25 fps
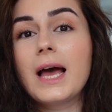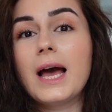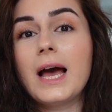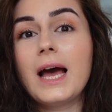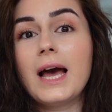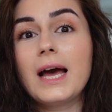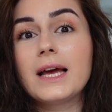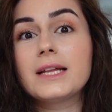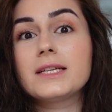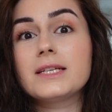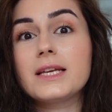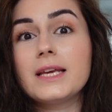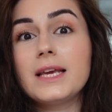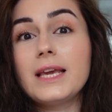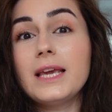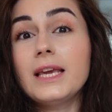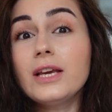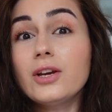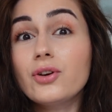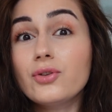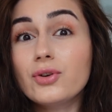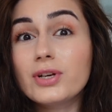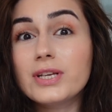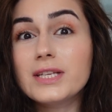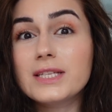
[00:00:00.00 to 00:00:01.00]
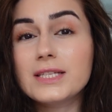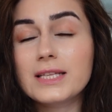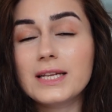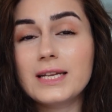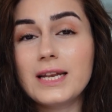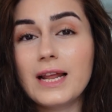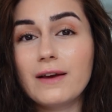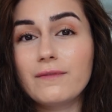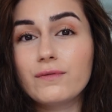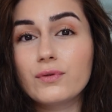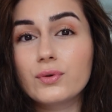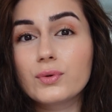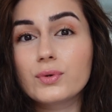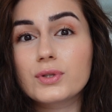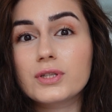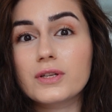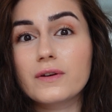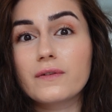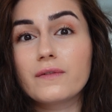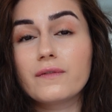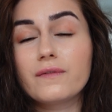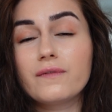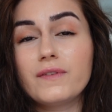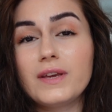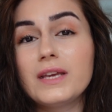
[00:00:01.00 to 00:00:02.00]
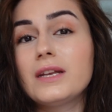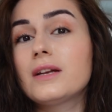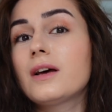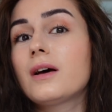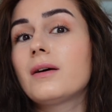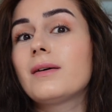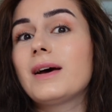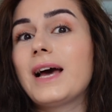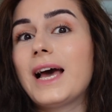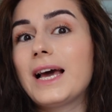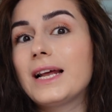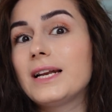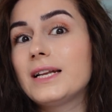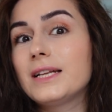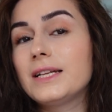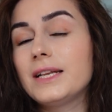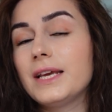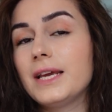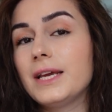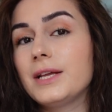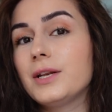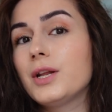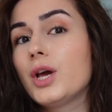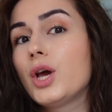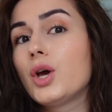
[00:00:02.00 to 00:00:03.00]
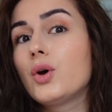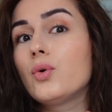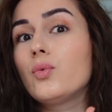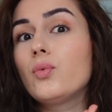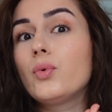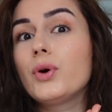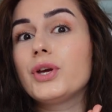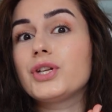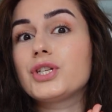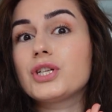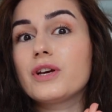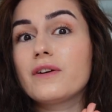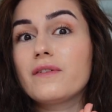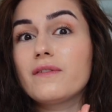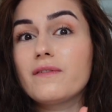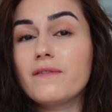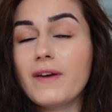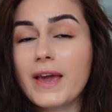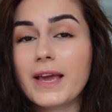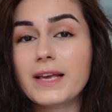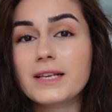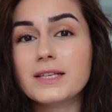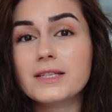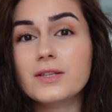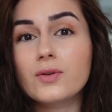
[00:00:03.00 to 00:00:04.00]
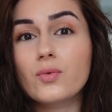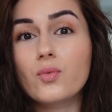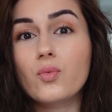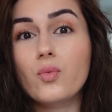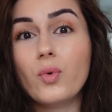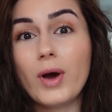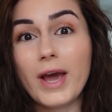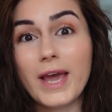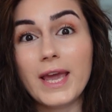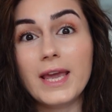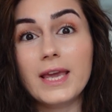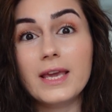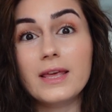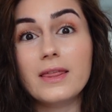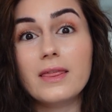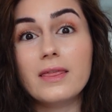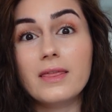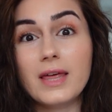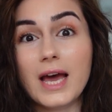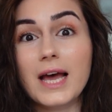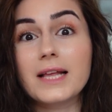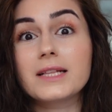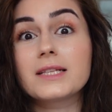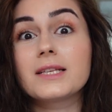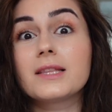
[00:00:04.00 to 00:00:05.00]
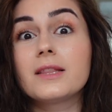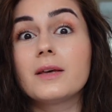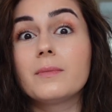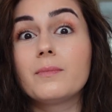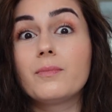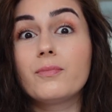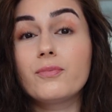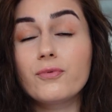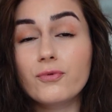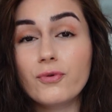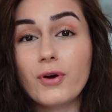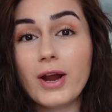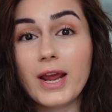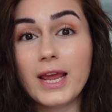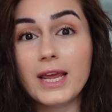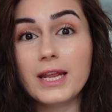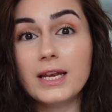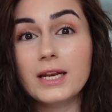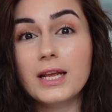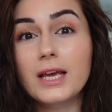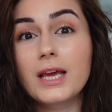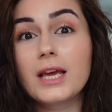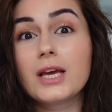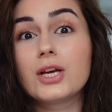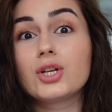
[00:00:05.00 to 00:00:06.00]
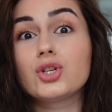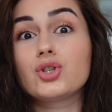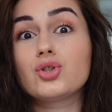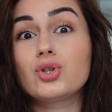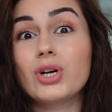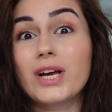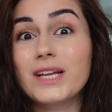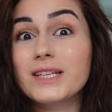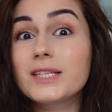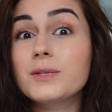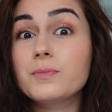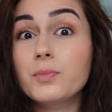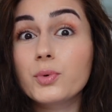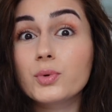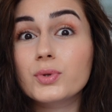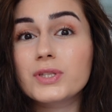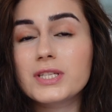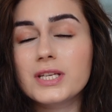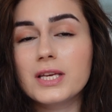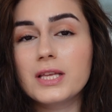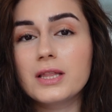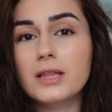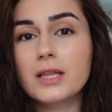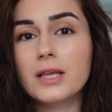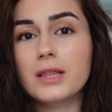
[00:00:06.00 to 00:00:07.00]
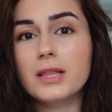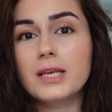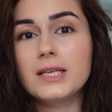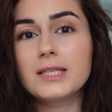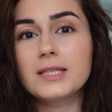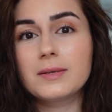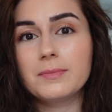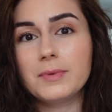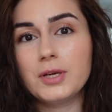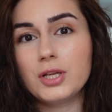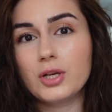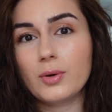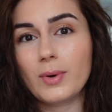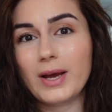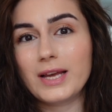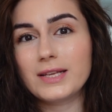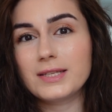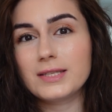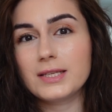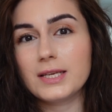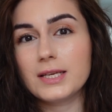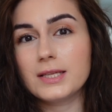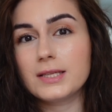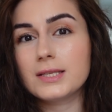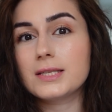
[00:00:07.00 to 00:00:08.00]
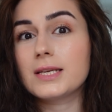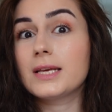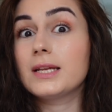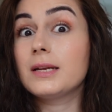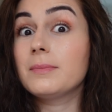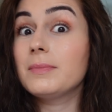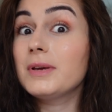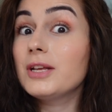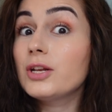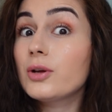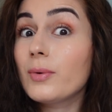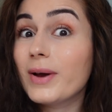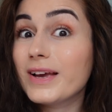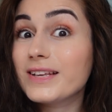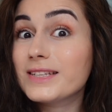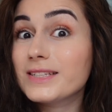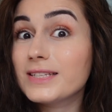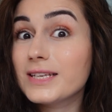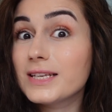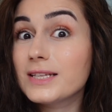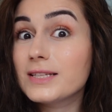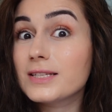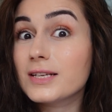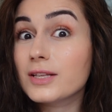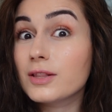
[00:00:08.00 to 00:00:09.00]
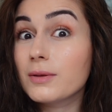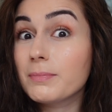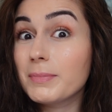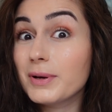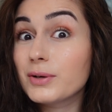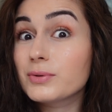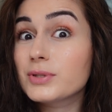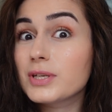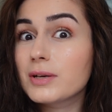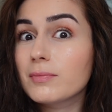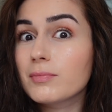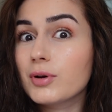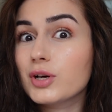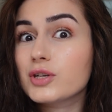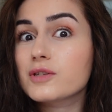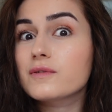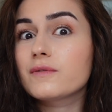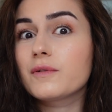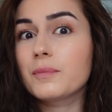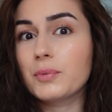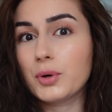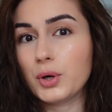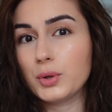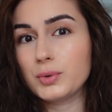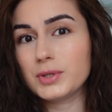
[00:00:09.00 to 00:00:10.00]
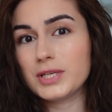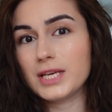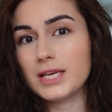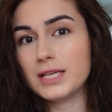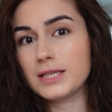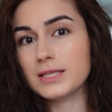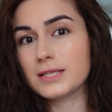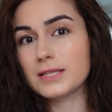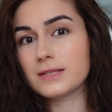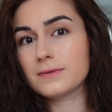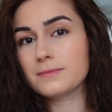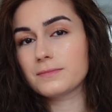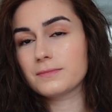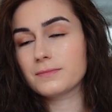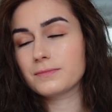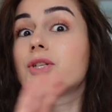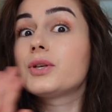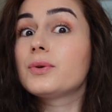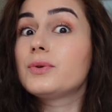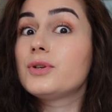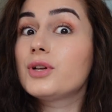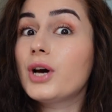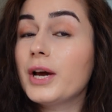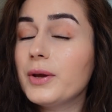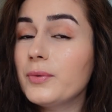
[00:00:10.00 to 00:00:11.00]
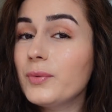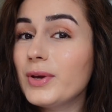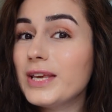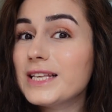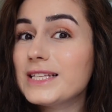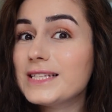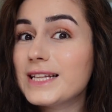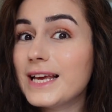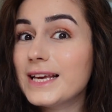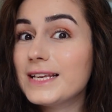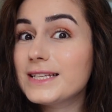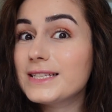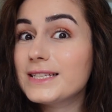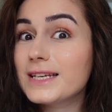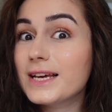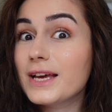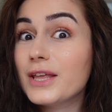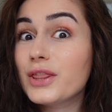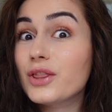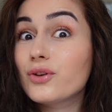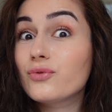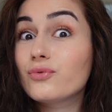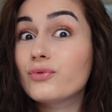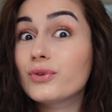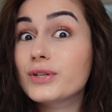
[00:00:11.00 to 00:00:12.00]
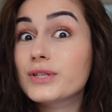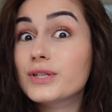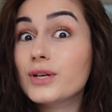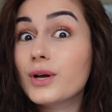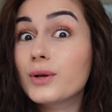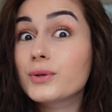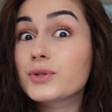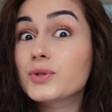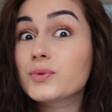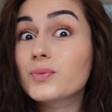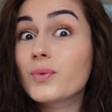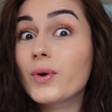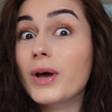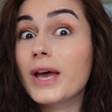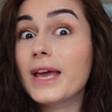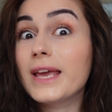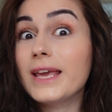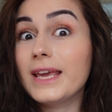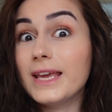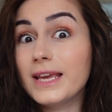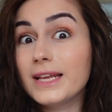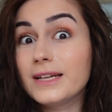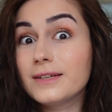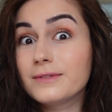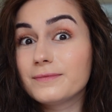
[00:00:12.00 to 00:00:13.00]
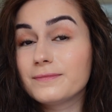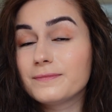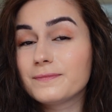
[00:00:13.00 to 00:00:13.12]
and increase the levels of phenylalanine, which affects the way that the brain transports in these amino acids. And amino acids are the building blocks for proteins. So 9 weeks later, the results were in.